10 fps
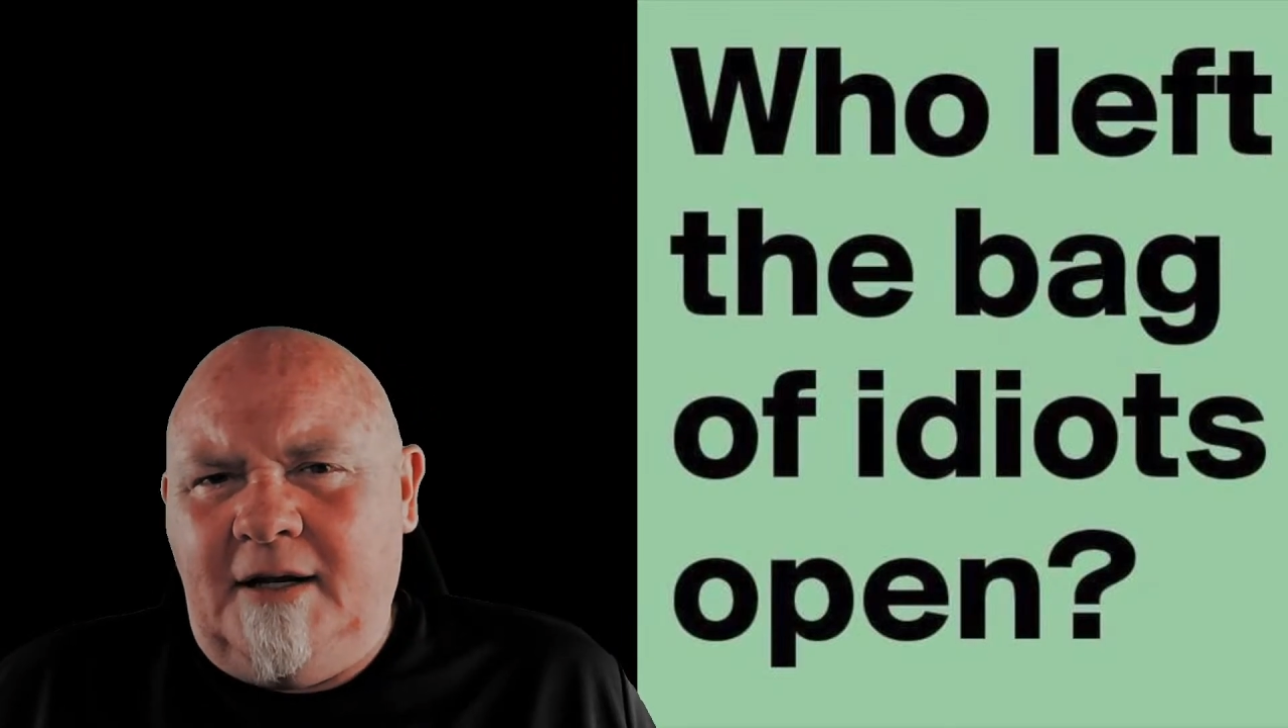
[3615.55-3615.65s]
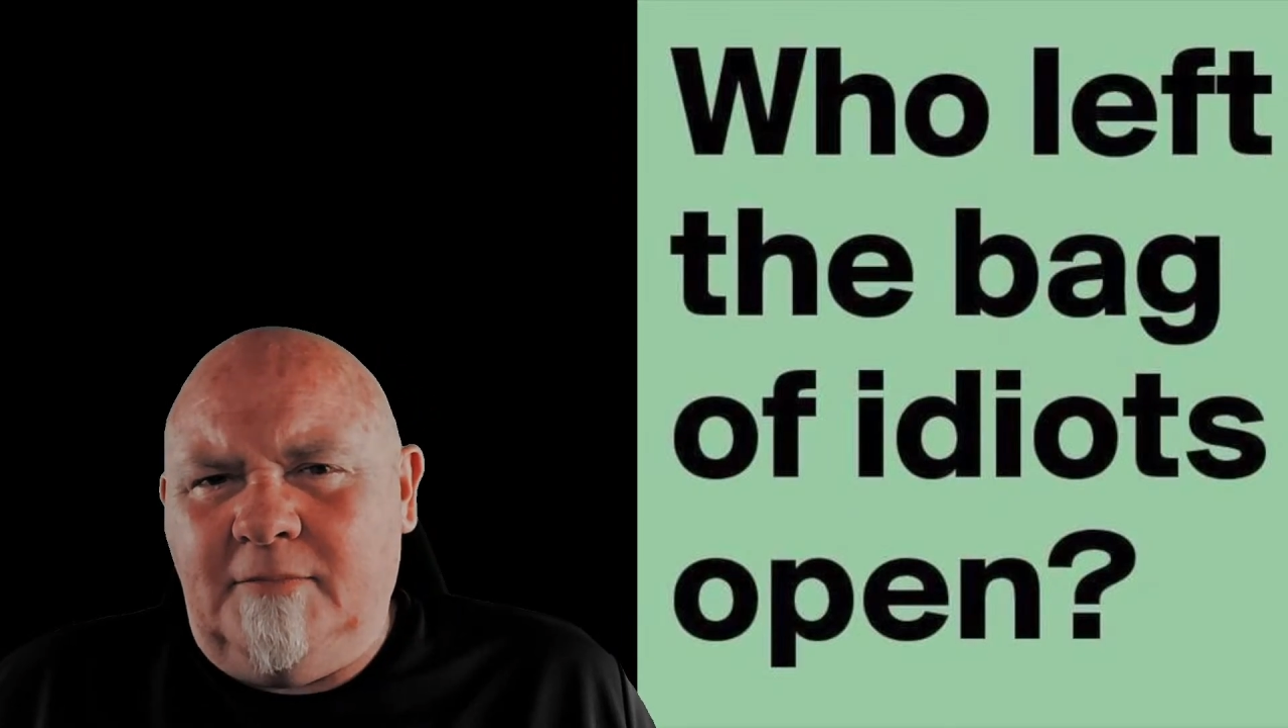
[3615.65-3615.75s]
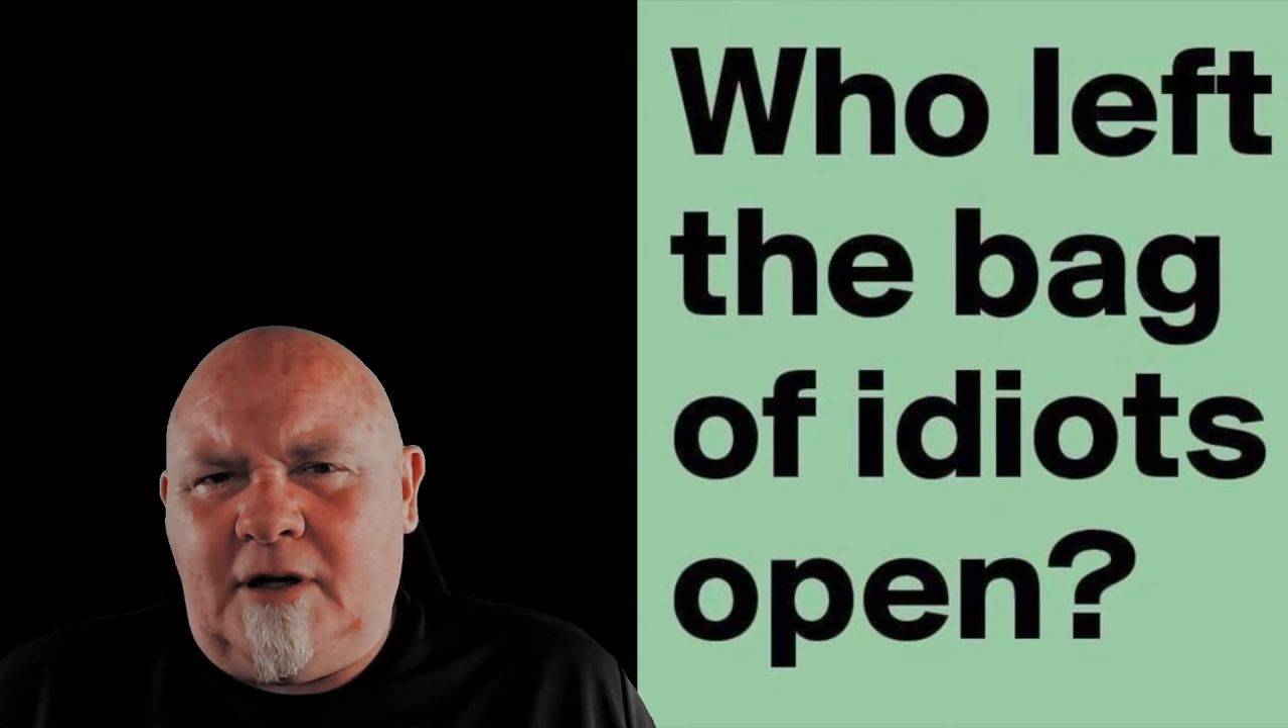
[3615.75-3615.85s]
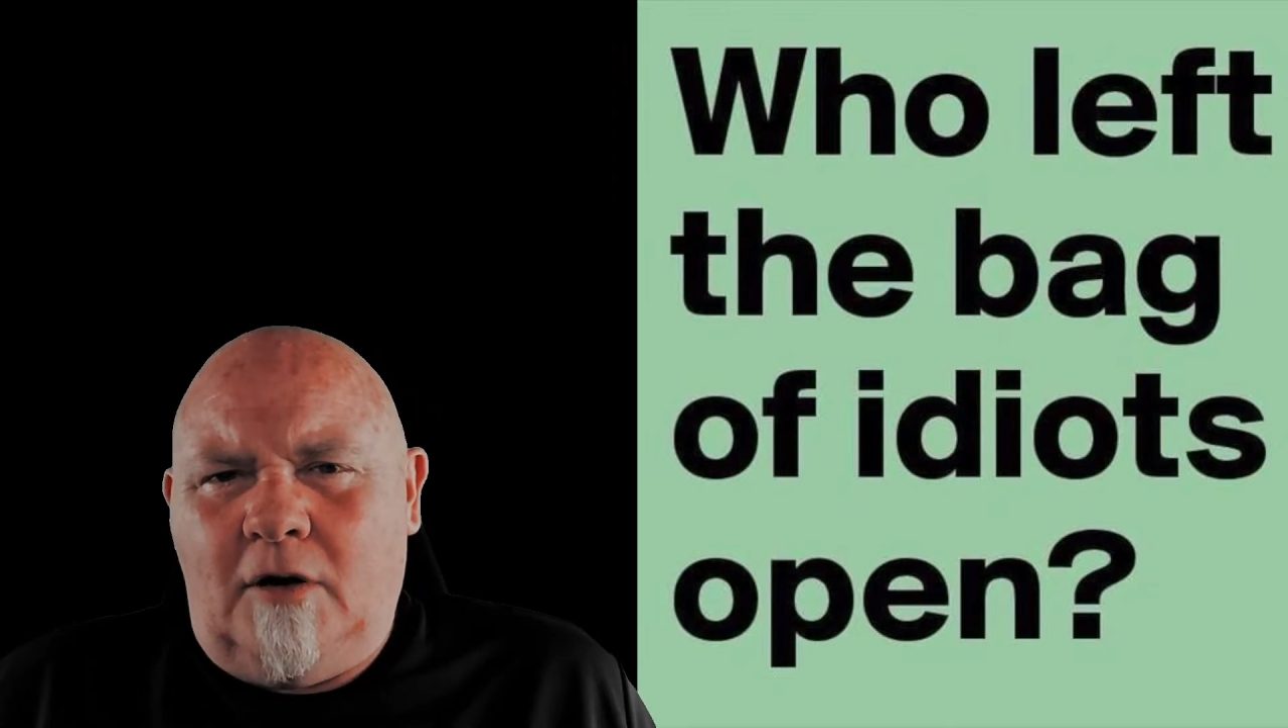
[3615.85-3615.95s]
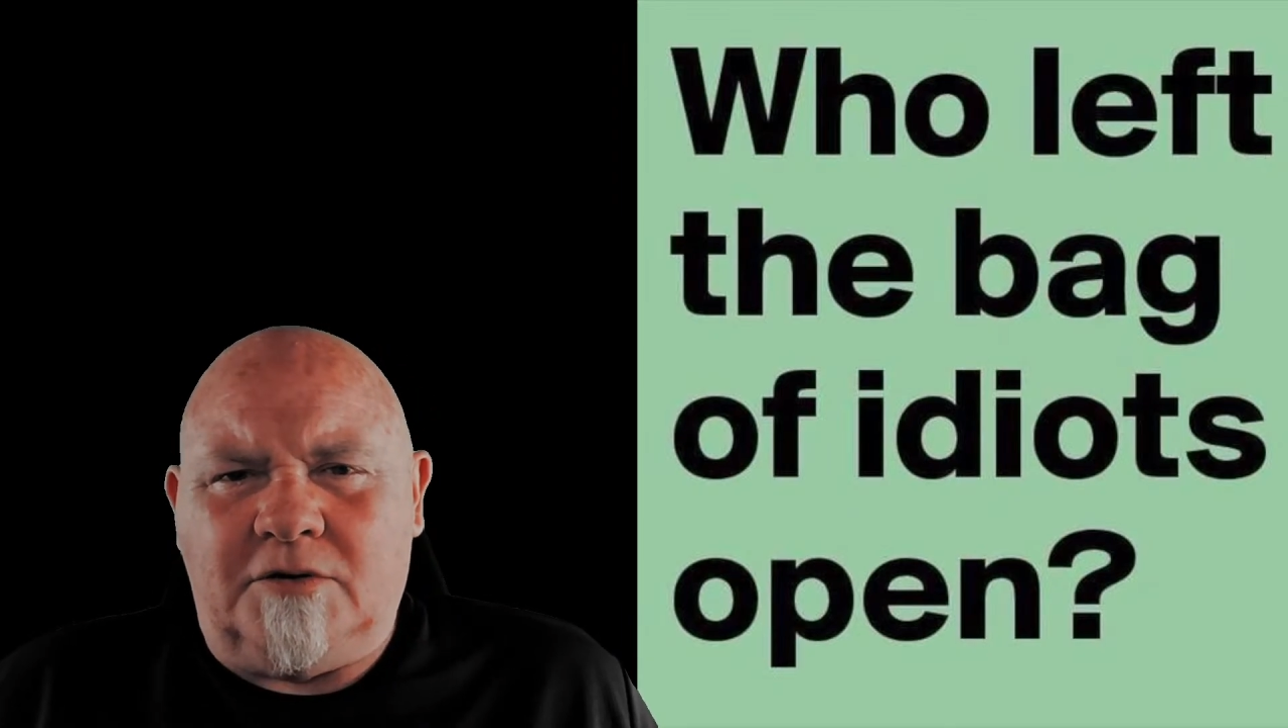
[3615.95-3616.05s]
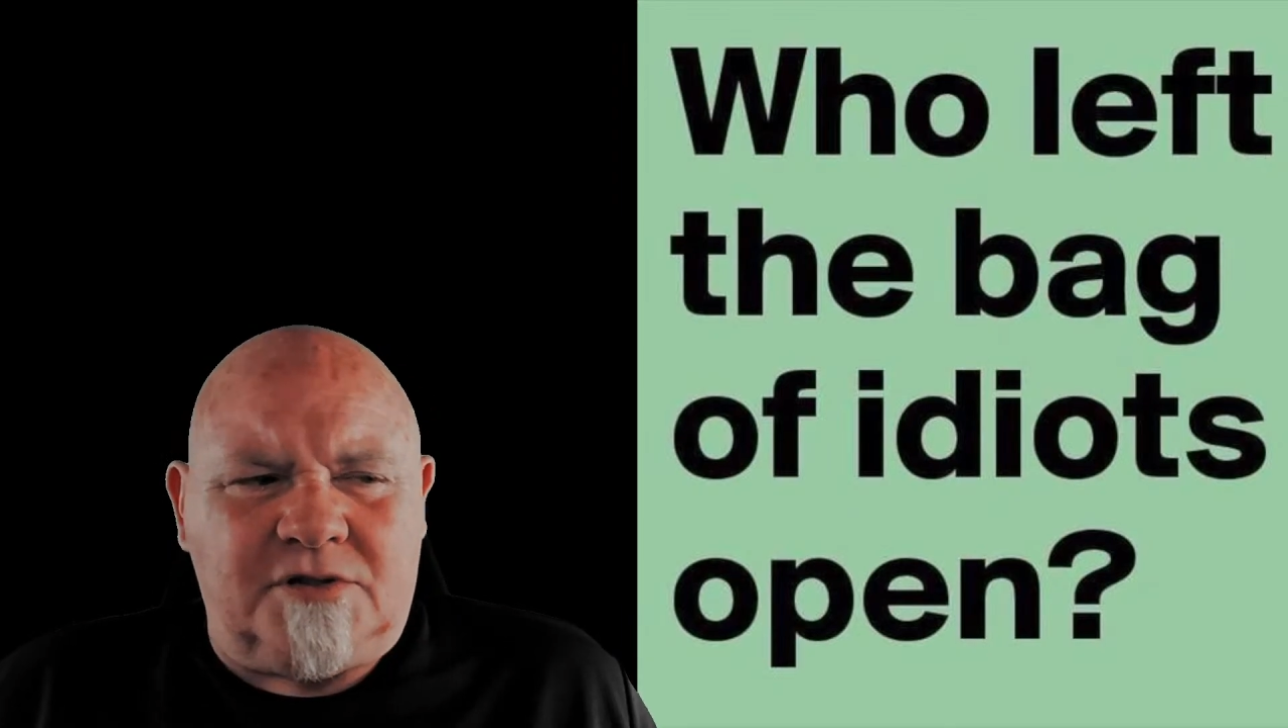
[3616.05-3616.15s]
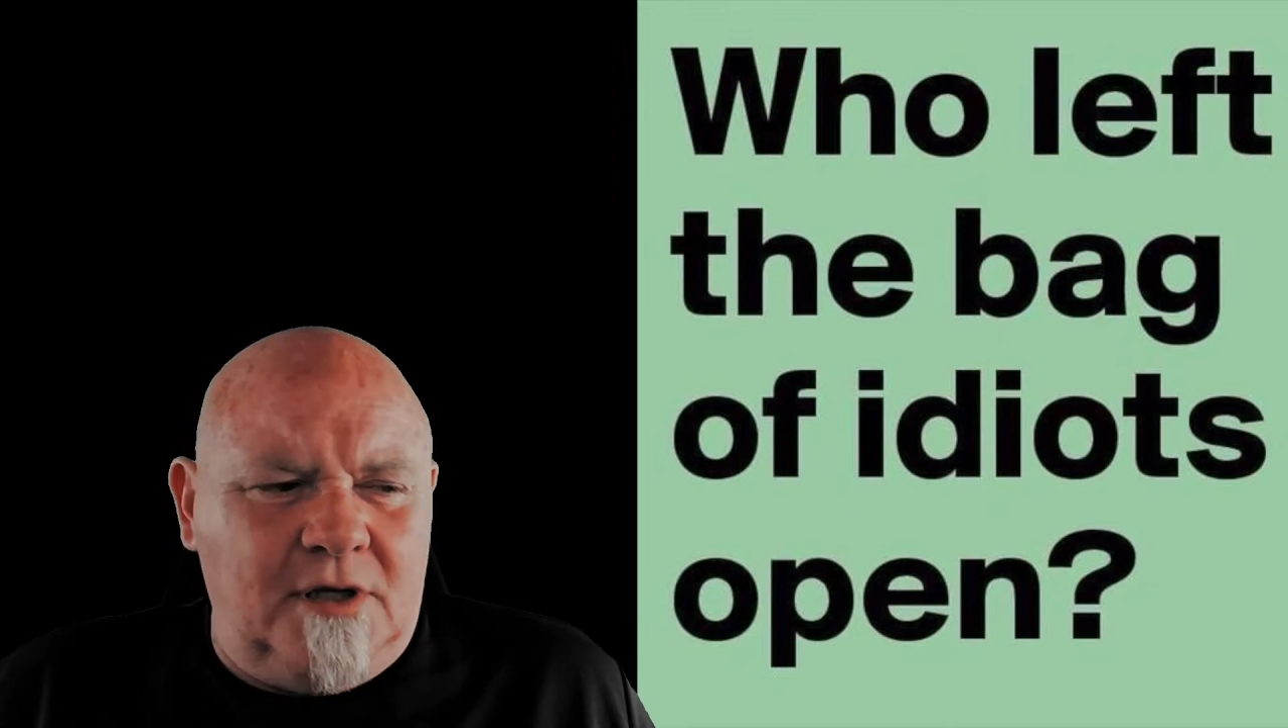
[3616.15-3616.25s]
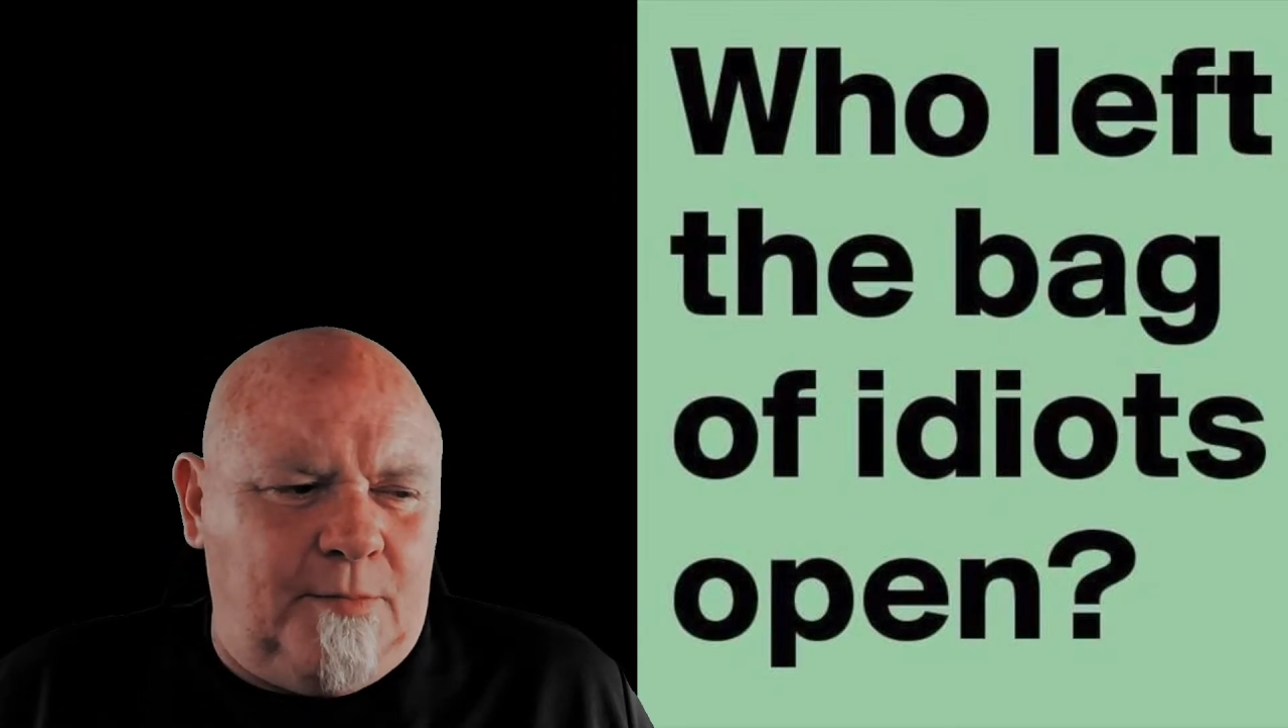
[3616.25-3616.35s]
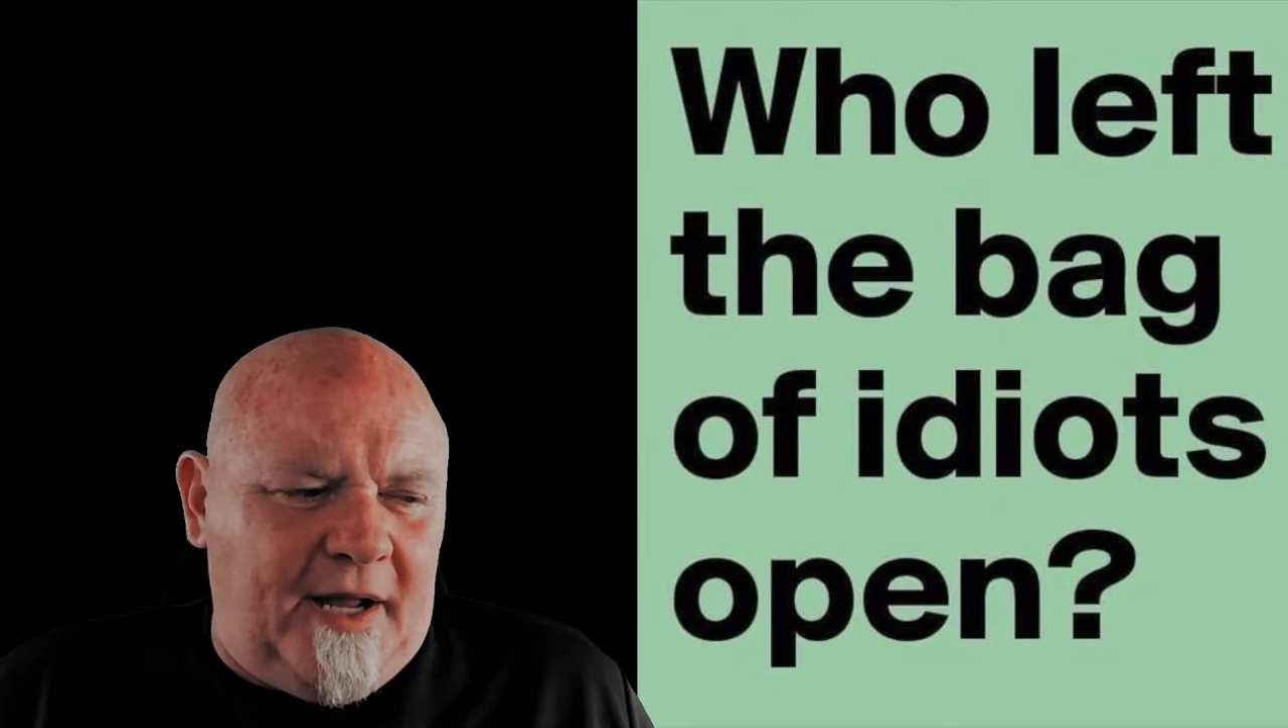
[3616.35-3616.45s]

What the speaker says: him to go to sleep.